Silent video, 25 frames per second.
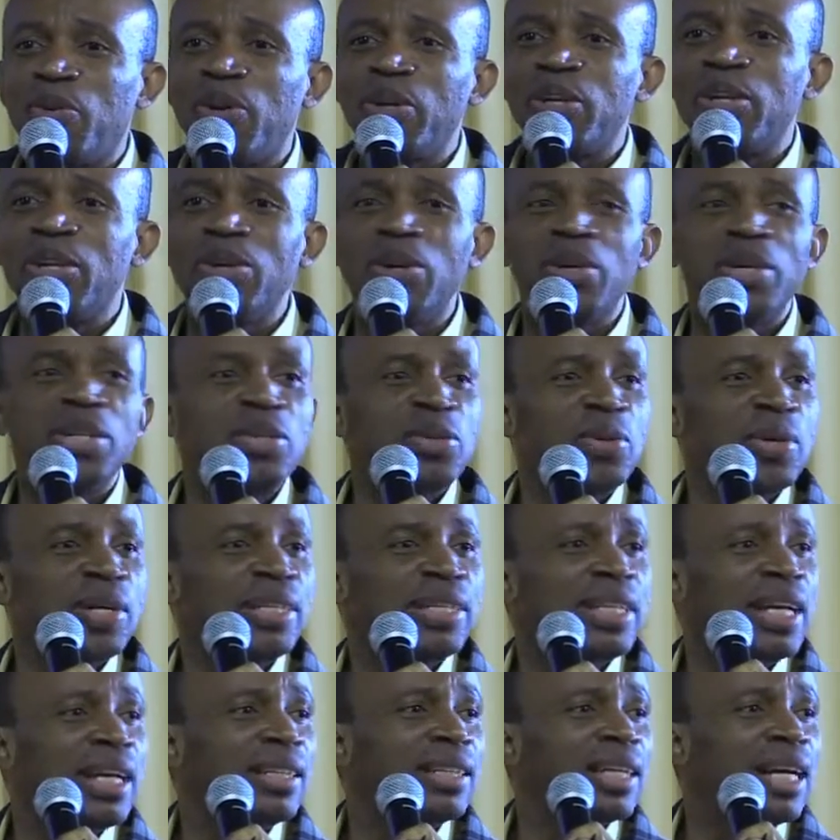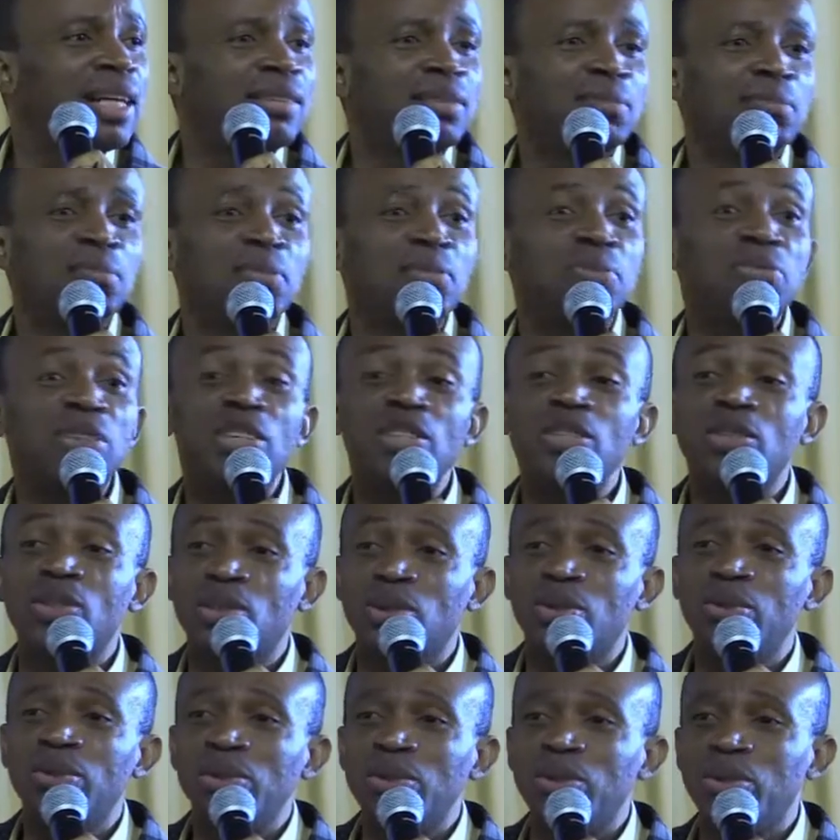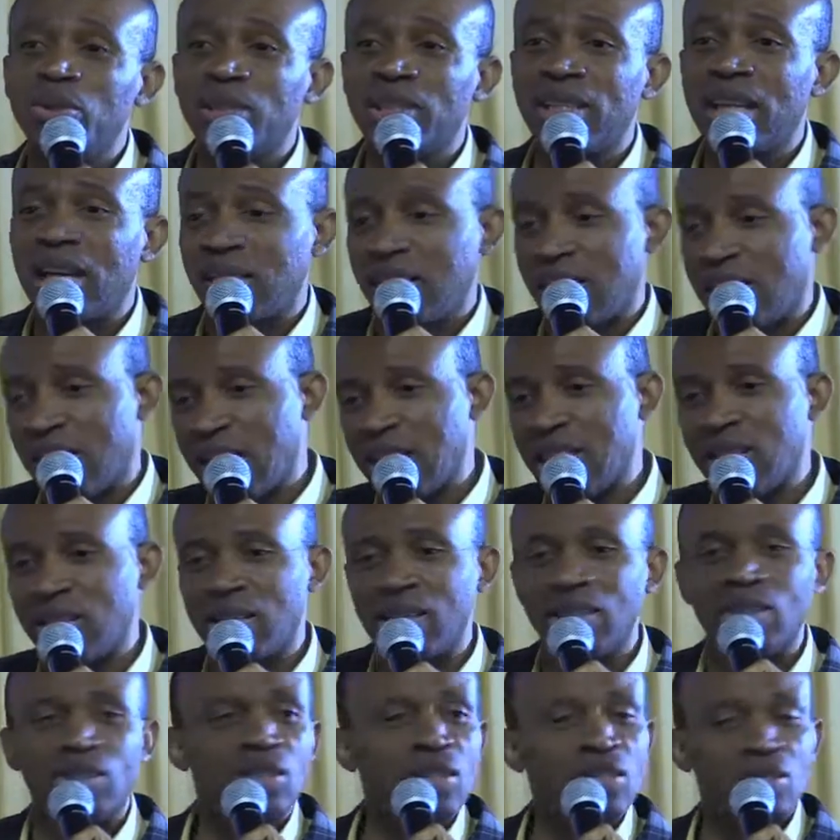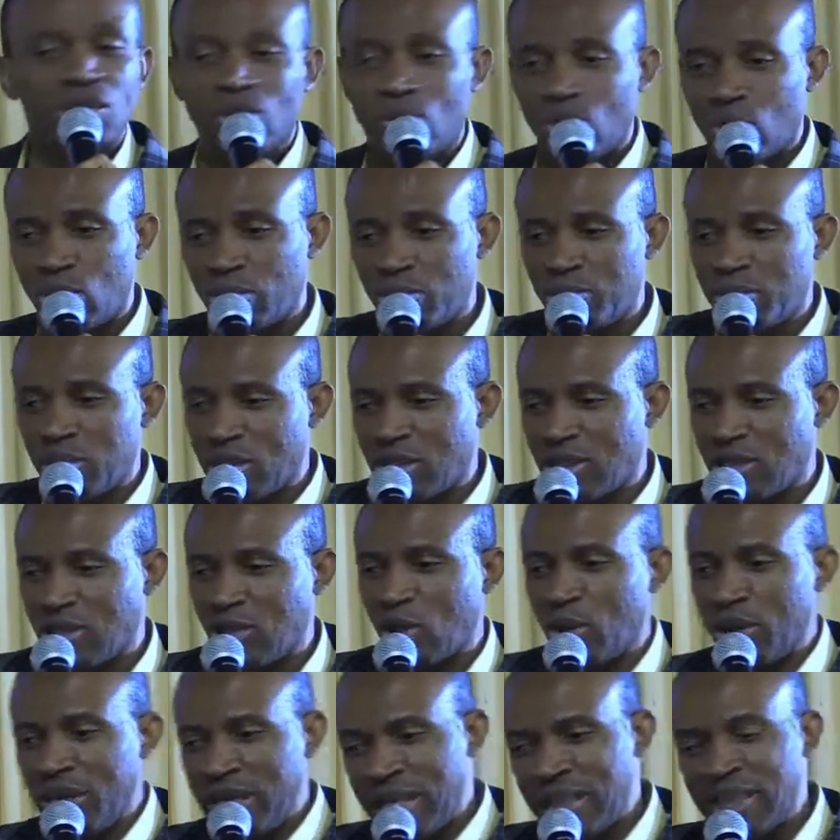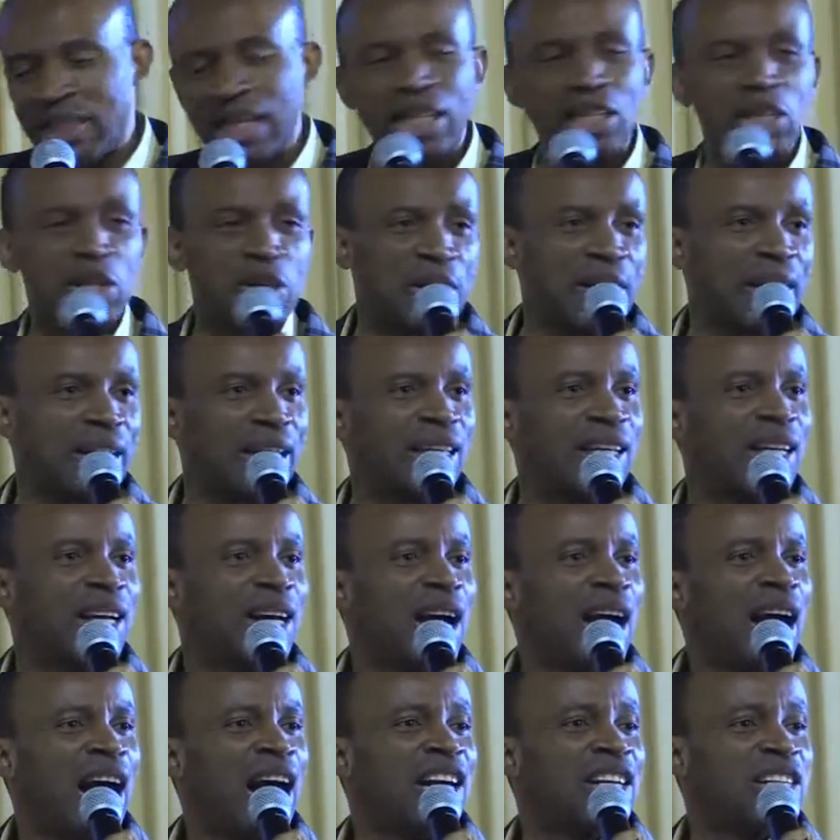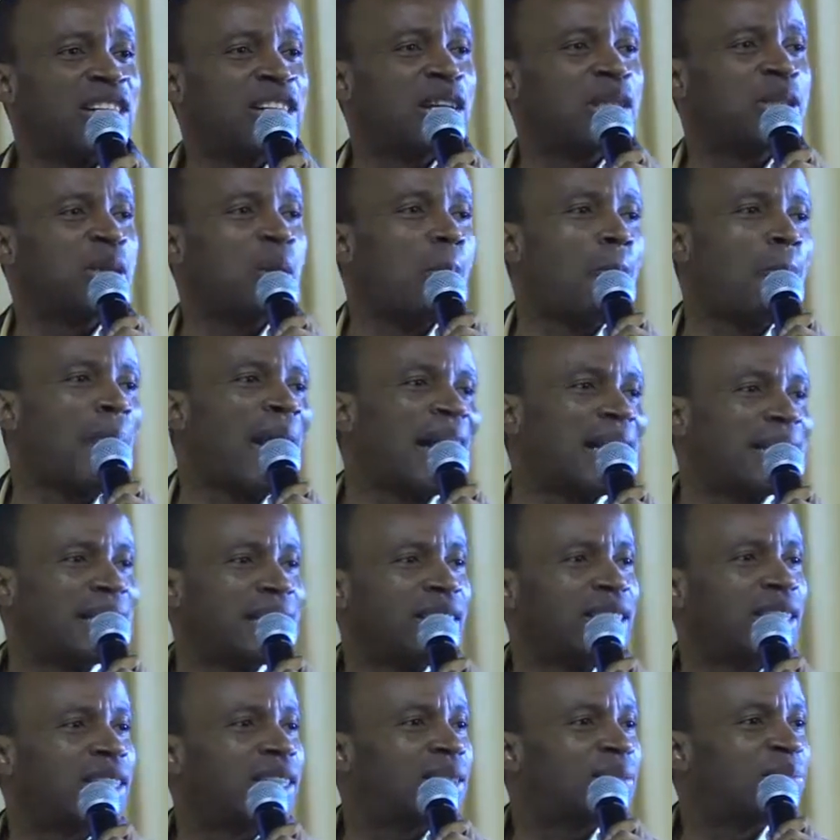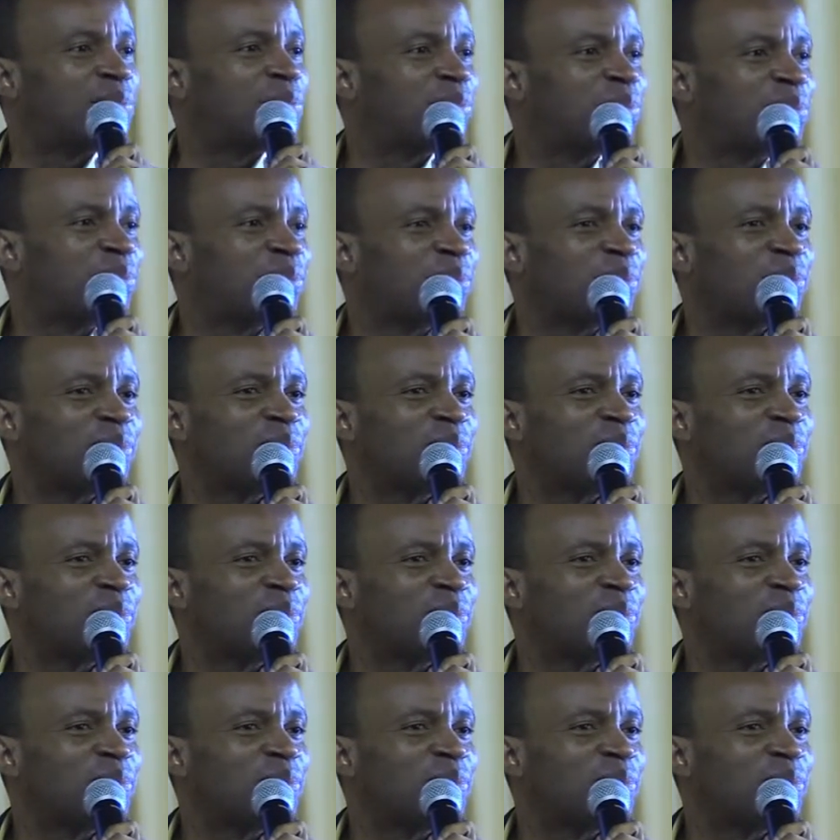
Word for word: Before you know it, you are 10. And very soon you start gathering just to just, you know, eat and drink and share your pains.